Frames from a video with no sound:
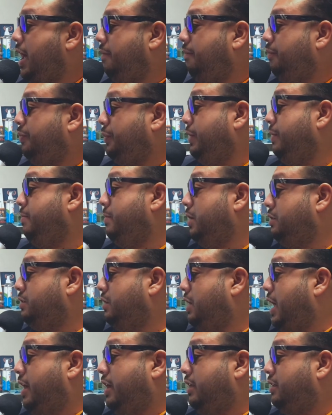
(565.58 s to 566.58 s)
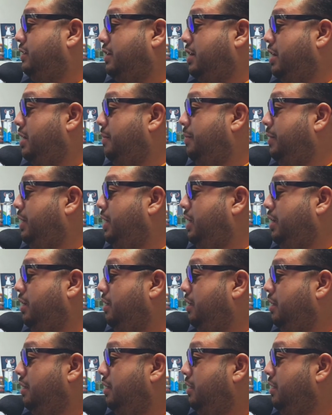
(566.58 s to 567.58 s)
pretty much like it's gonna be
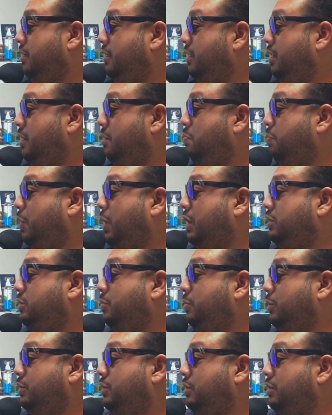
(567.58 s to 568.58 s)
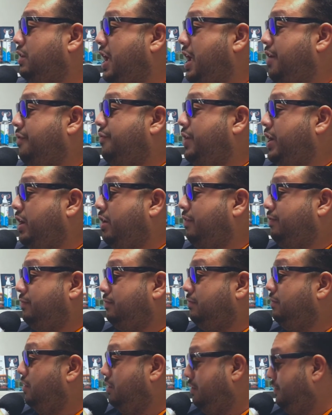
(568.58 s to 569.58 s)
impossible to get rid of
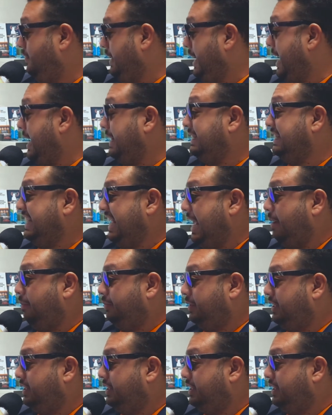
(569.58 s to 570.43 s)
that debt.